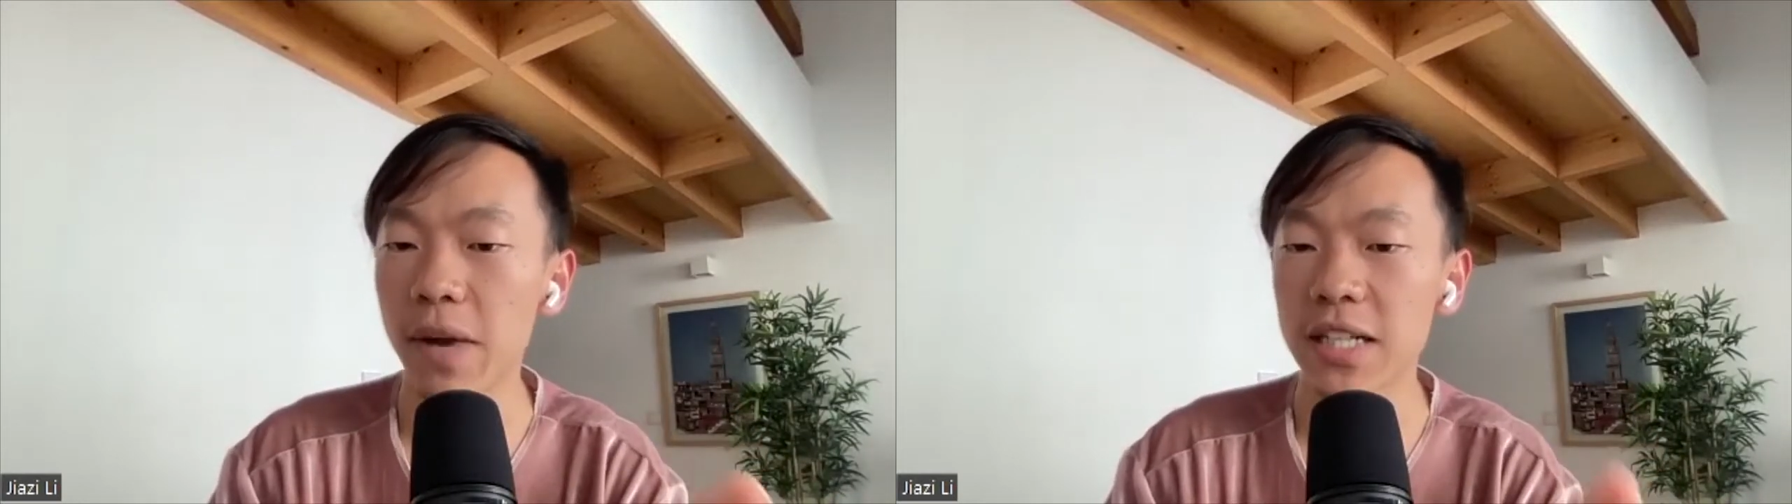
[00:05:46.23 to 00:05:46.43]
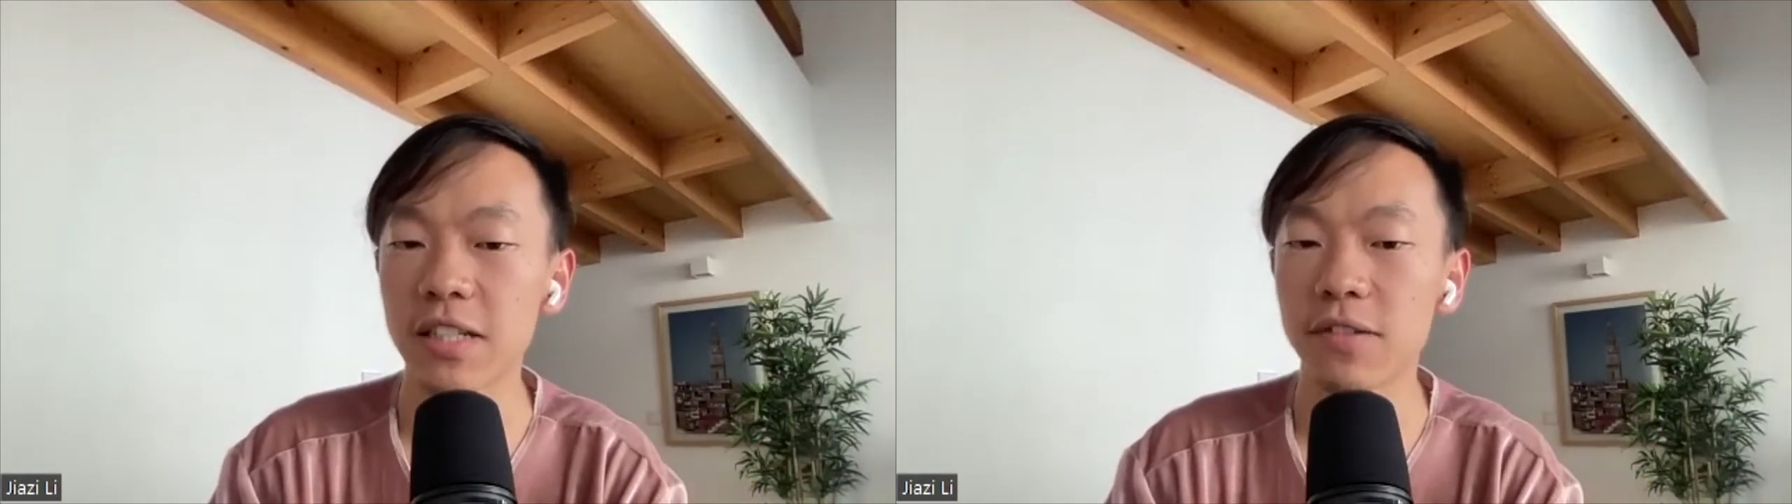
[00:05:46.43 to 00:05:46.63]

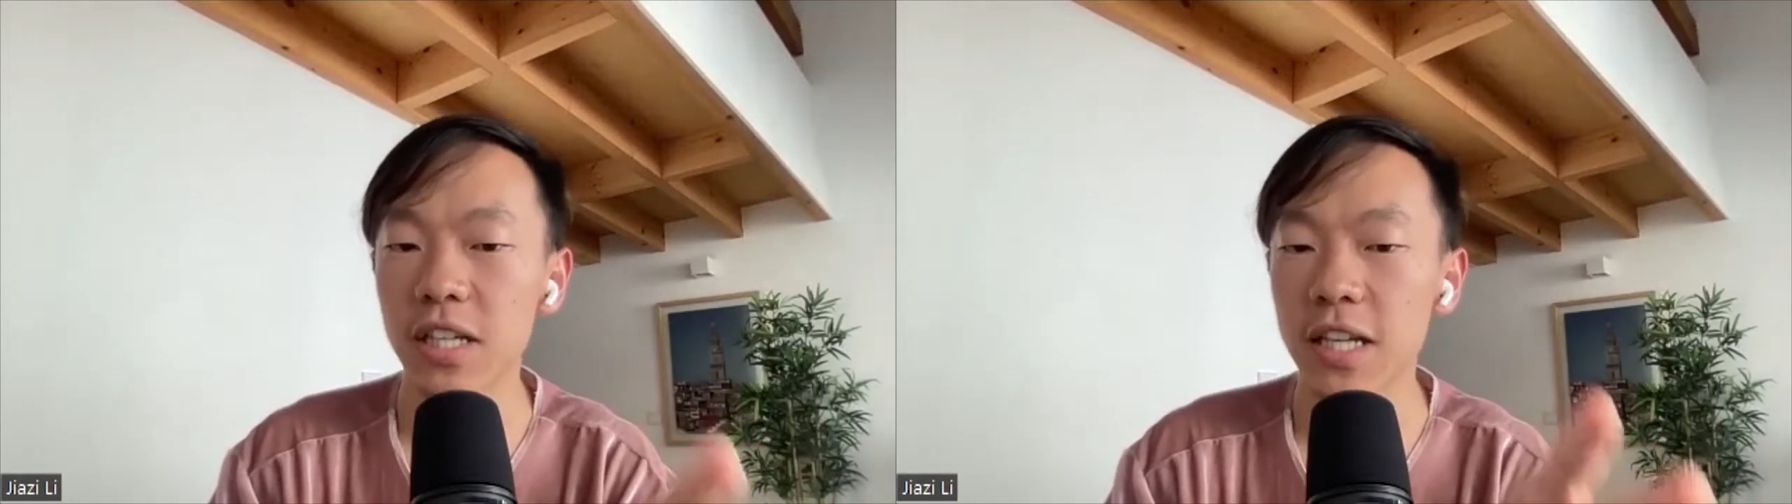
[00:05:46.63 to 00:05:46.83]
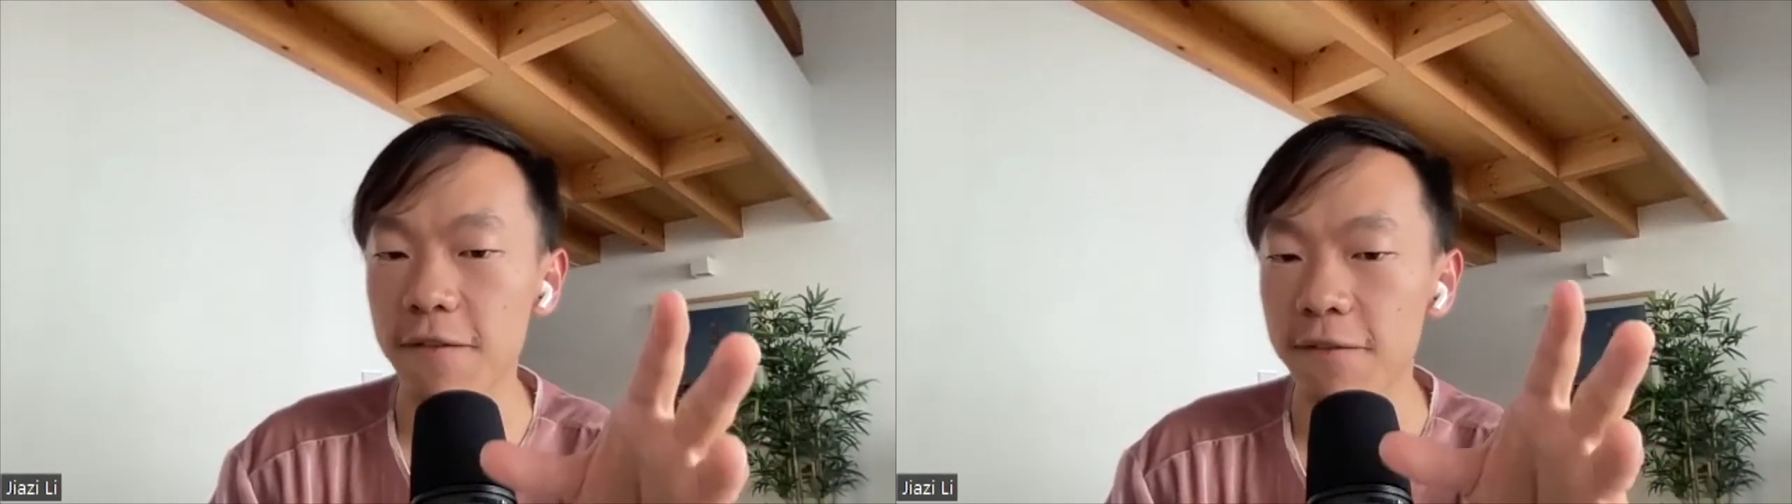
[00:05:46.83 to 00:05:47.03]

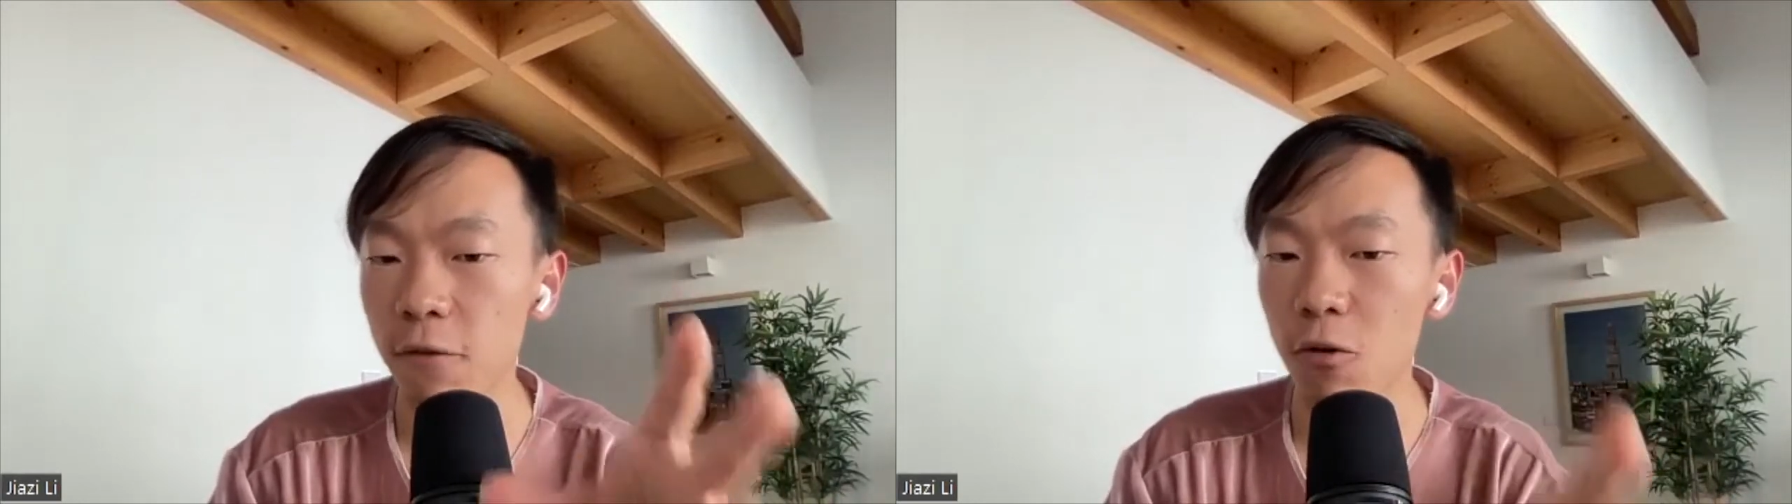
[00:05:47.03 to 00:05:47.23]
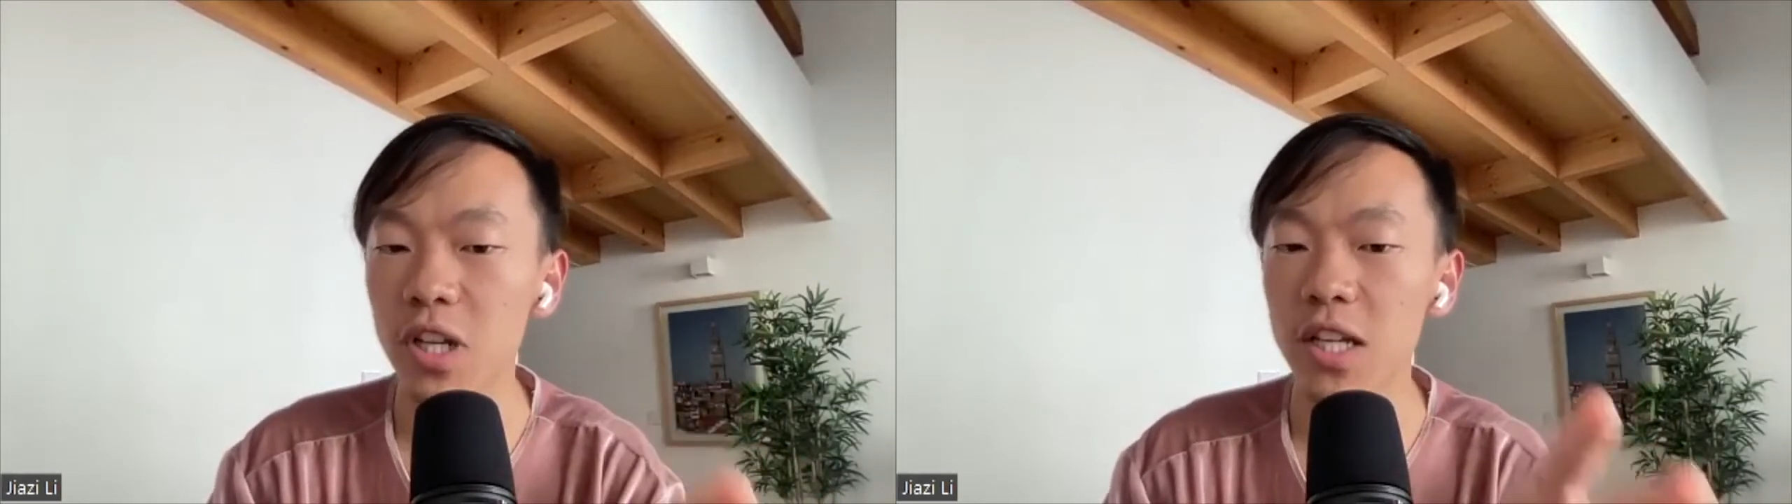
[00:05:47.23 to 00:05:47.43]
activity and
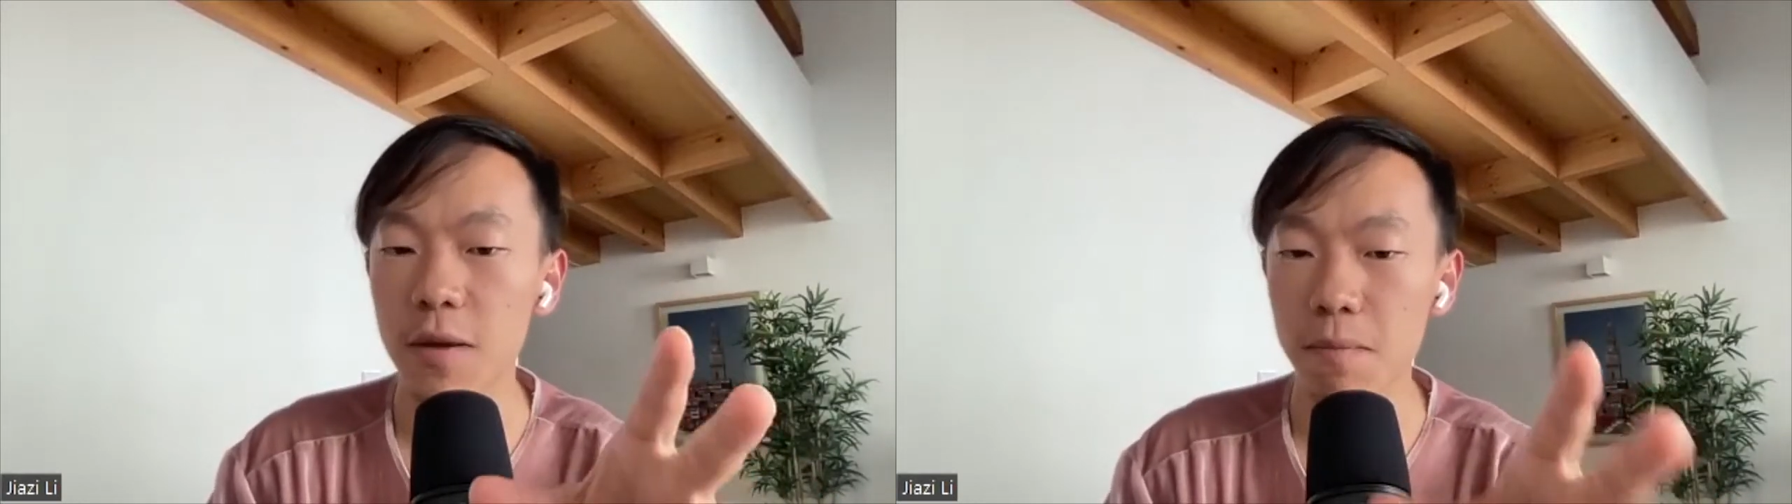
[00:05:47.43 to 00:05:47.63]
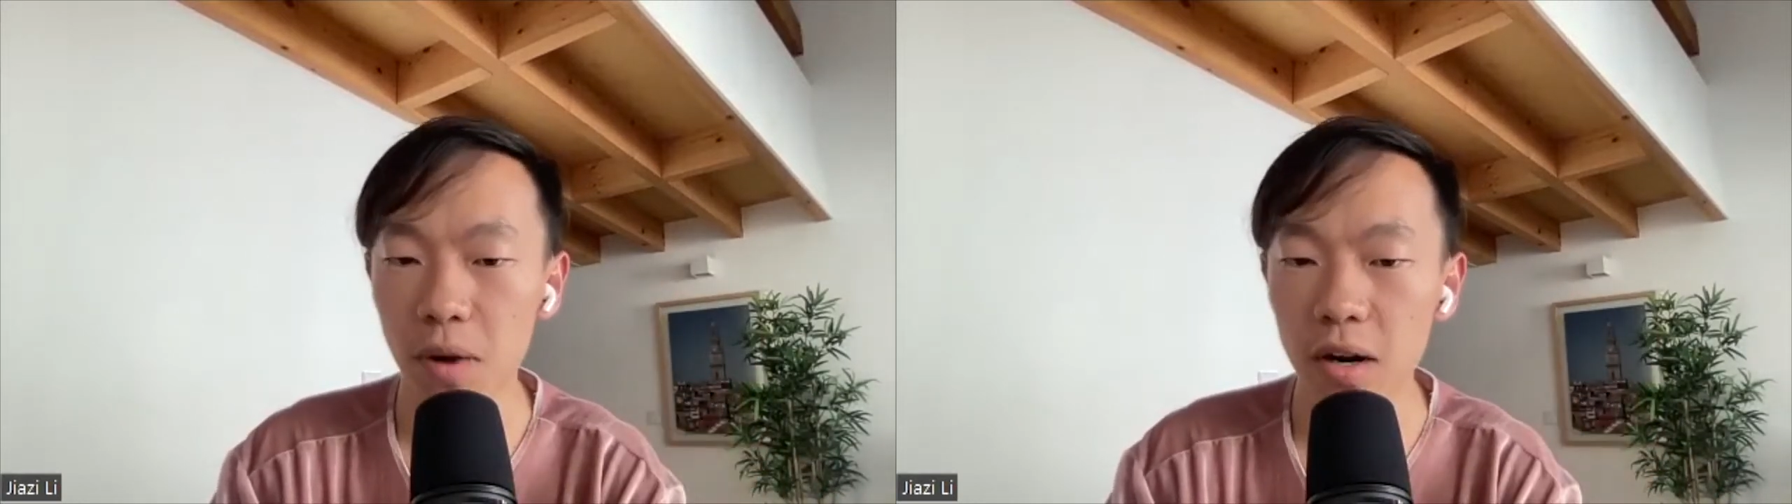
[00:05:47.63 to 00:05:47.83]
fully
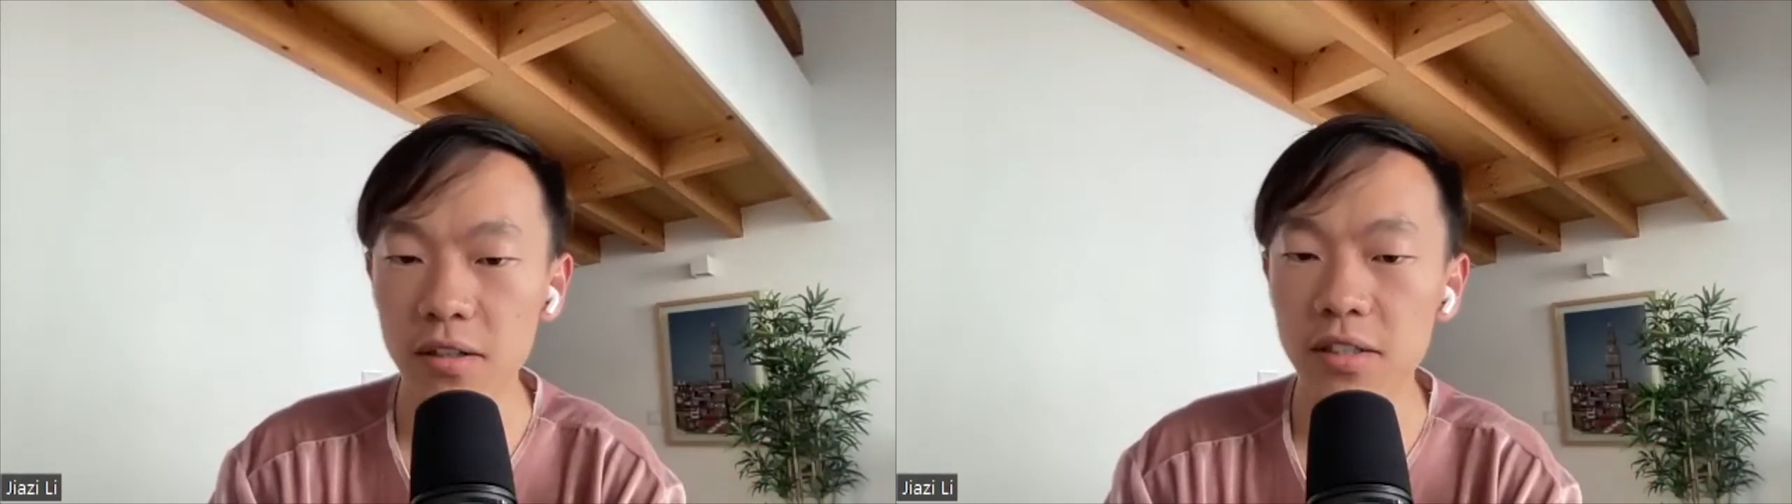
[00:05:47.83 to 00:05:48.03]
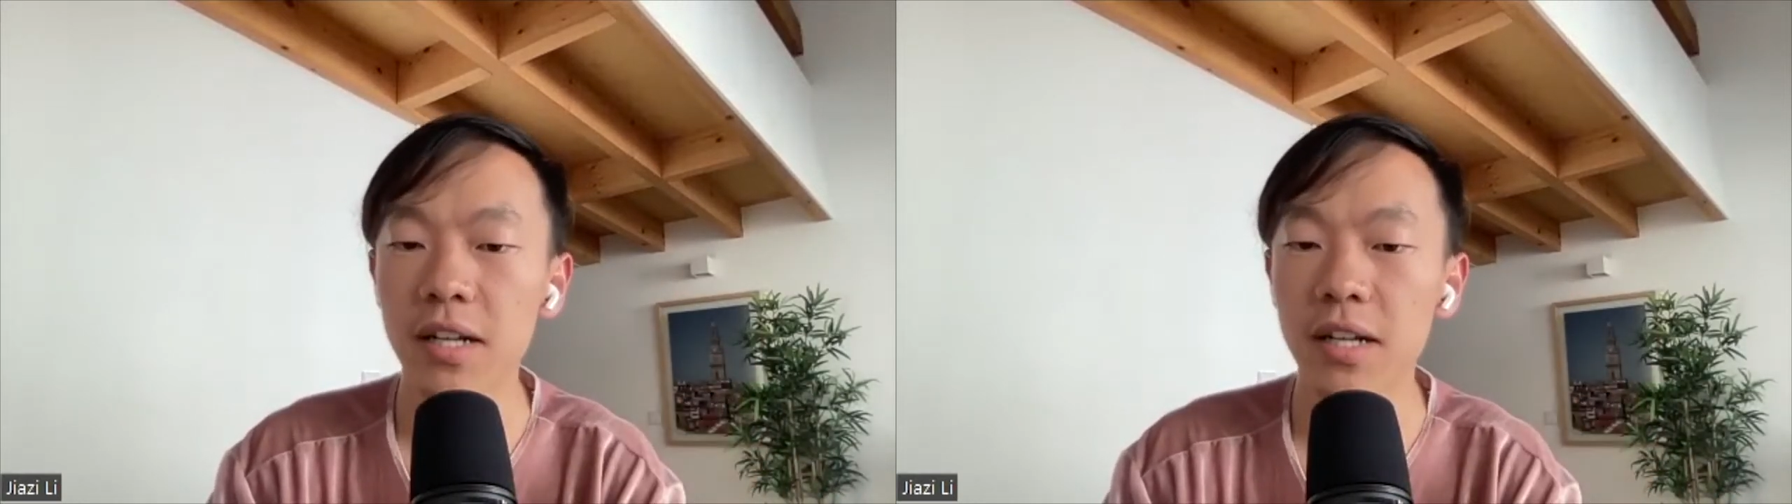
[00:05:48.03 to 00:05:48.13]
immersed